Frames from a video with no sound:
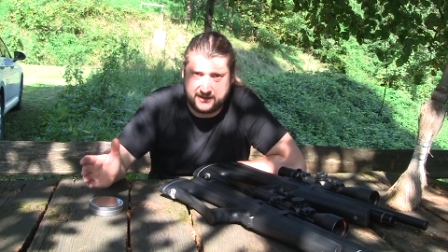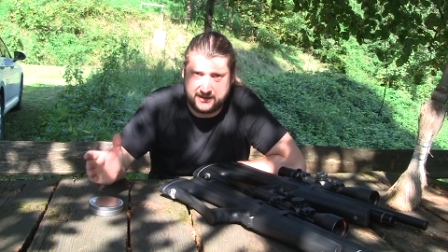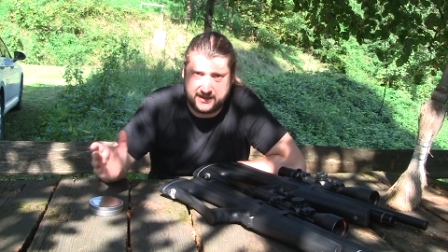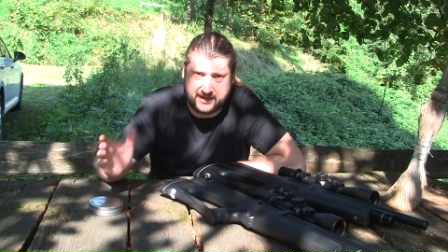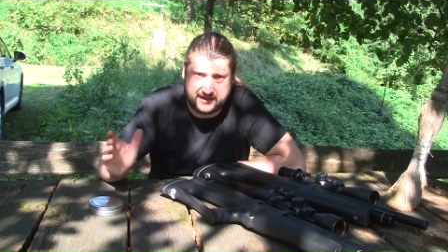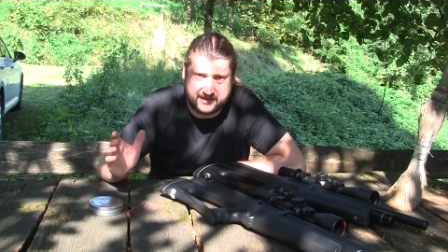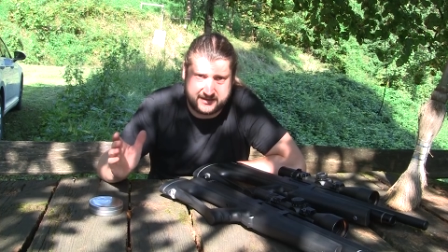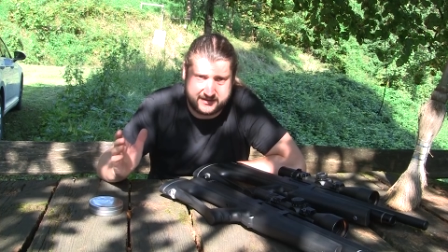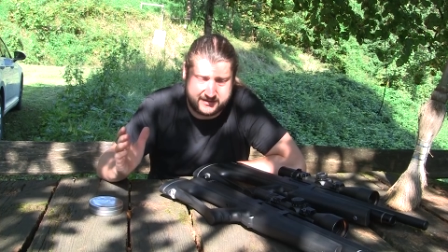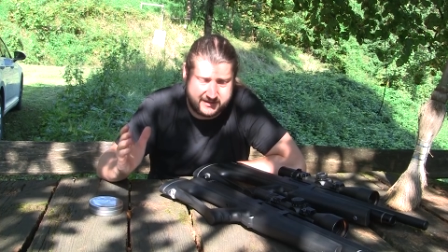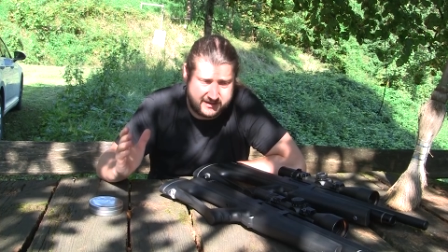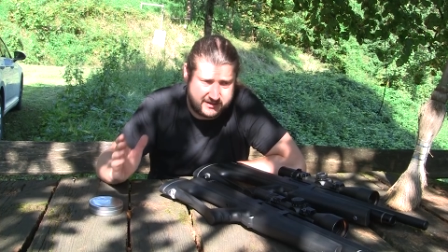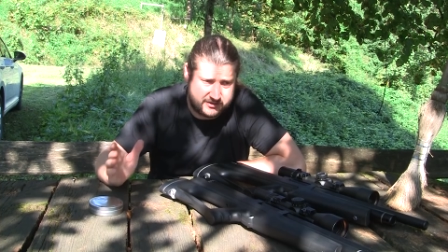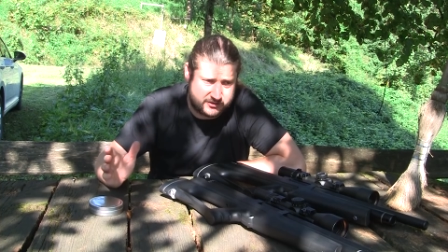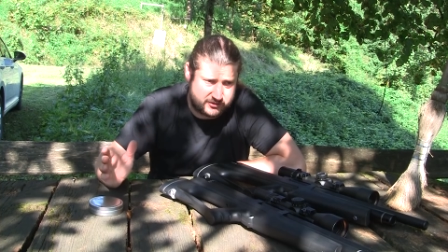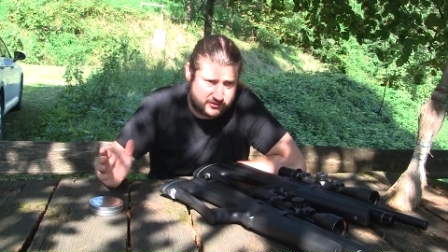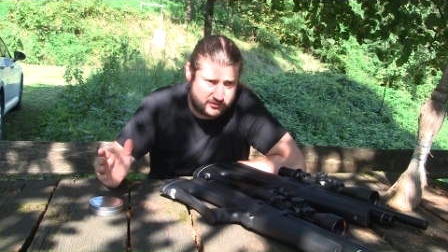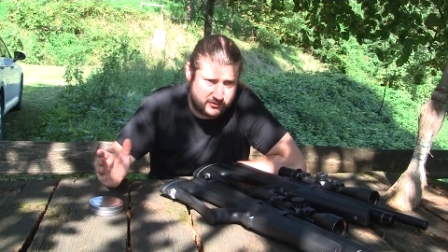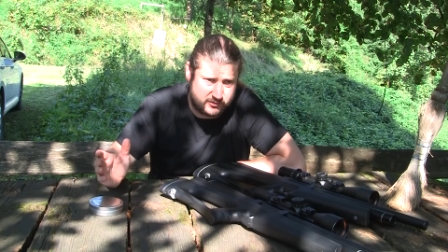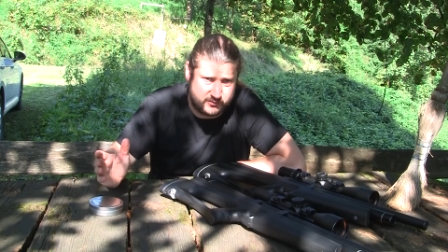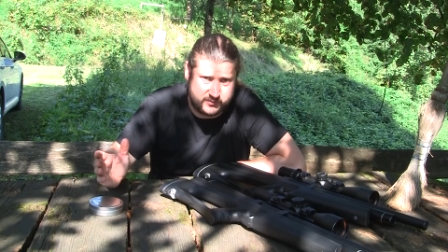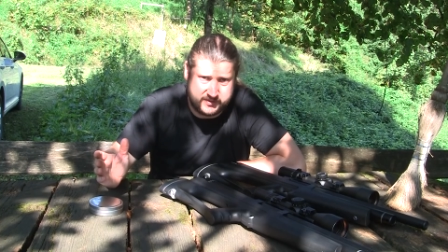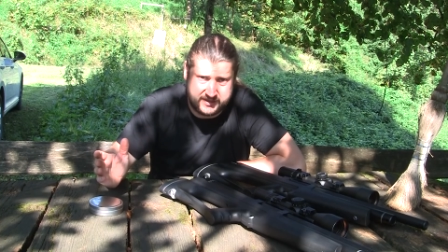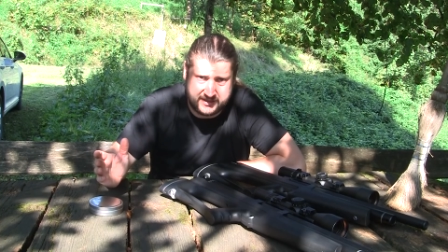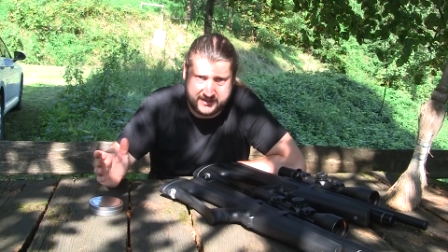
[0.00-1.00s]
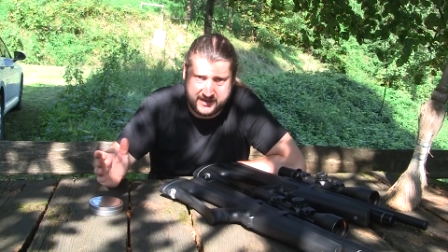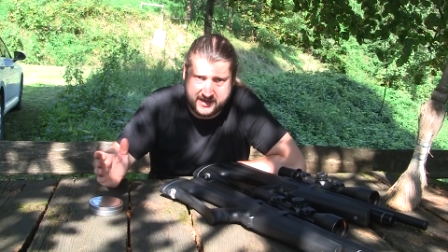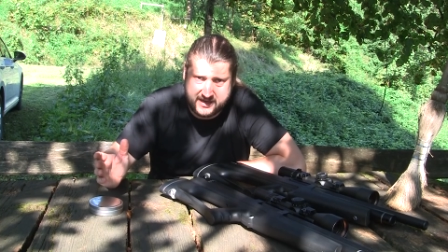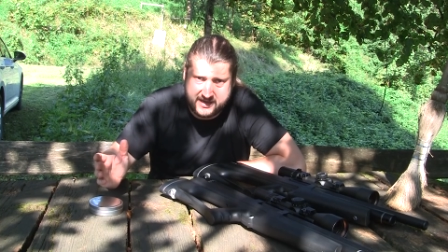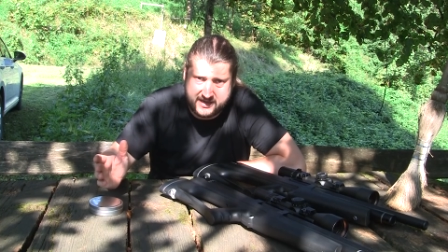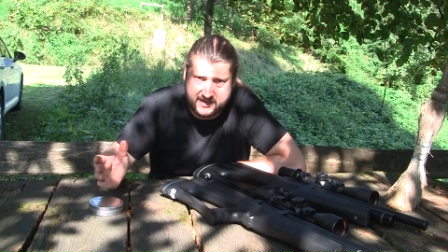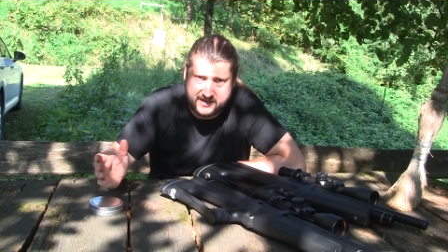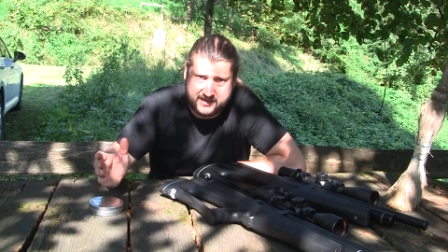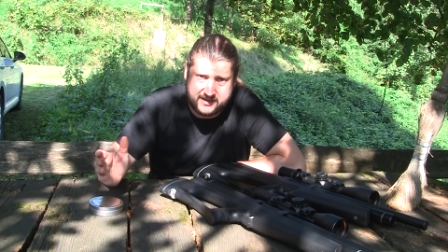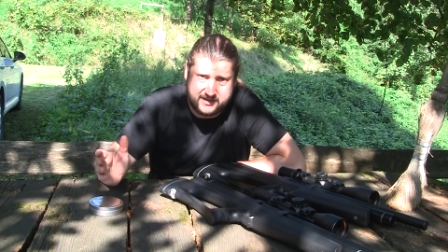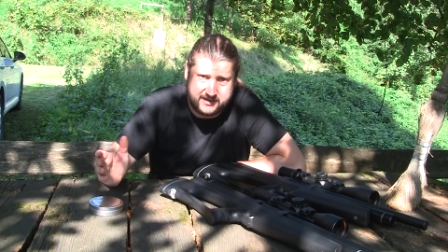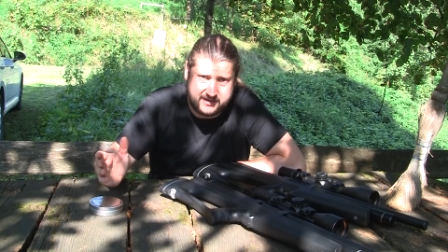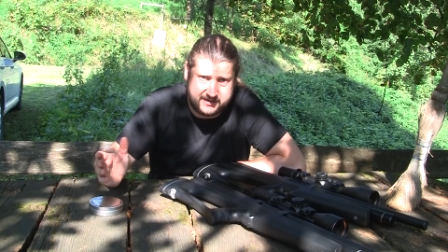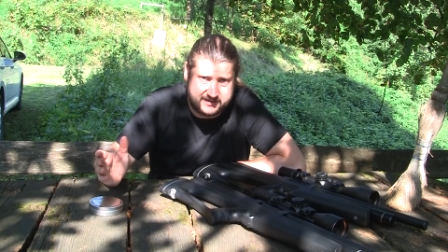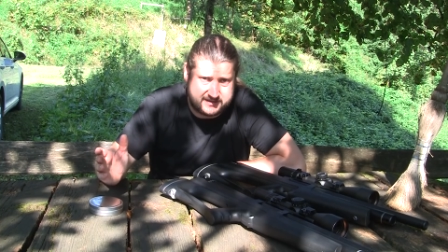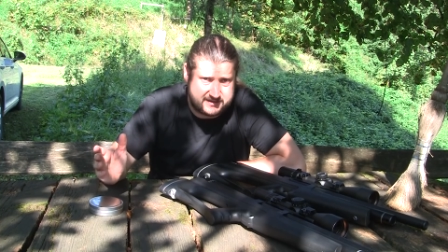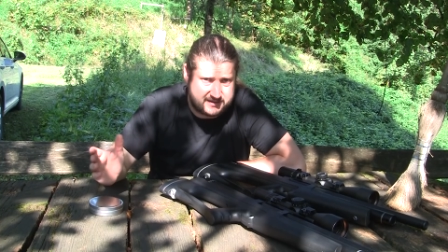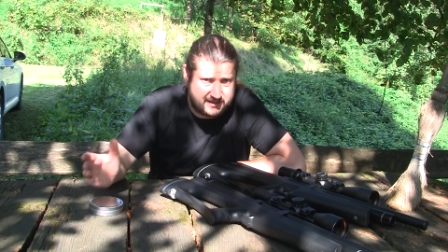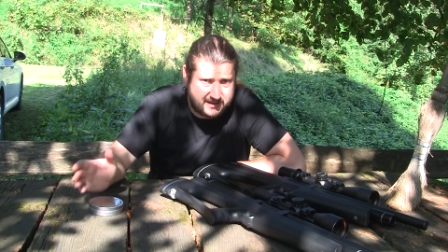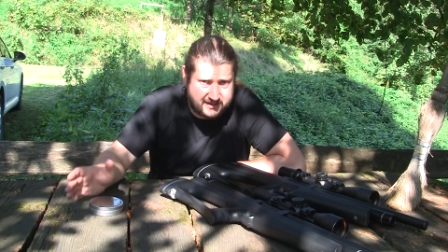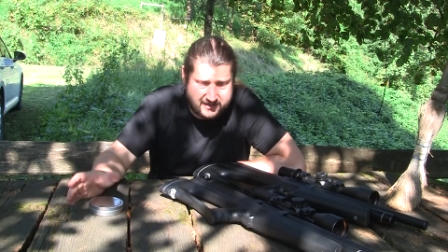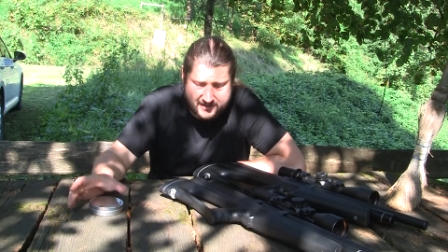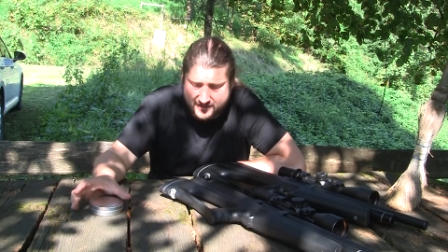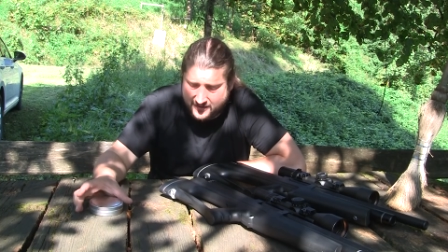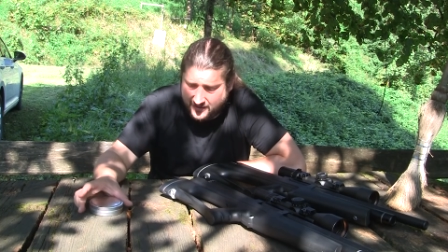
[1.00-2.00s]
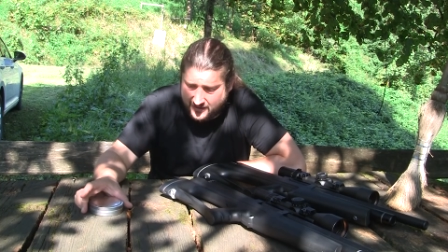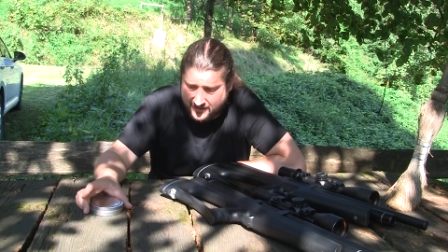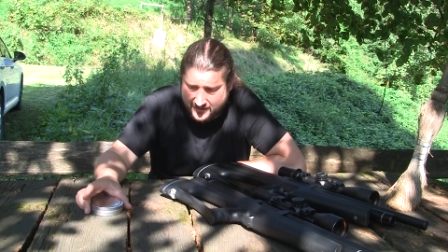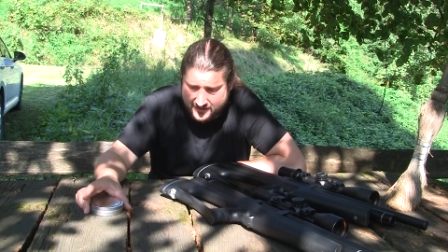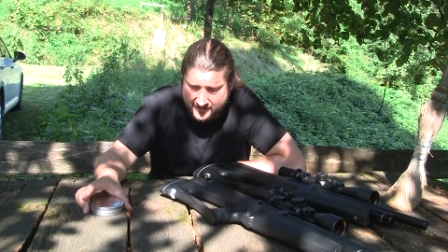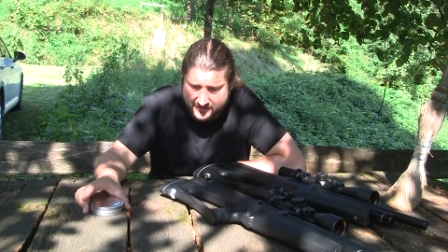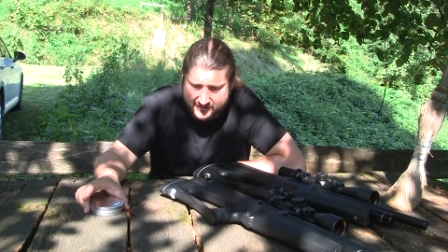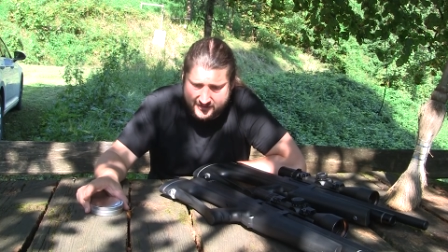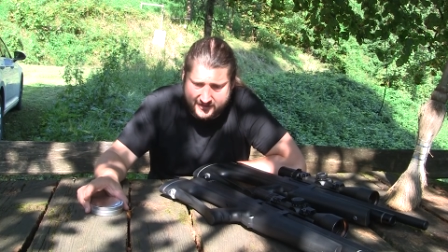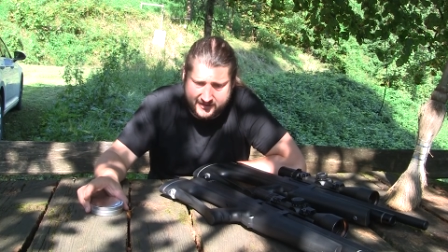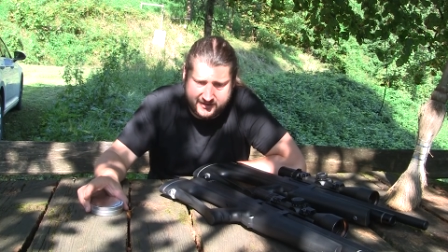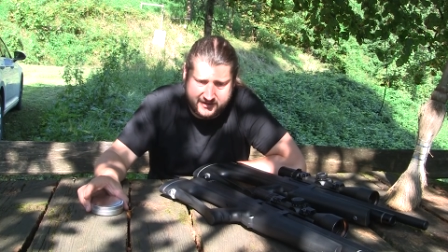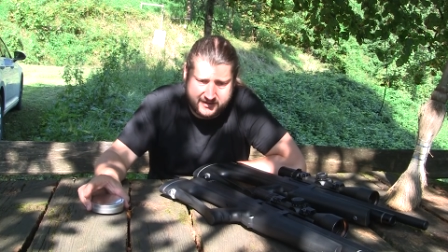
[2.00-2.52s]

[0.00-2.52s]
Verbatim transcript: like they should be. It's not hard.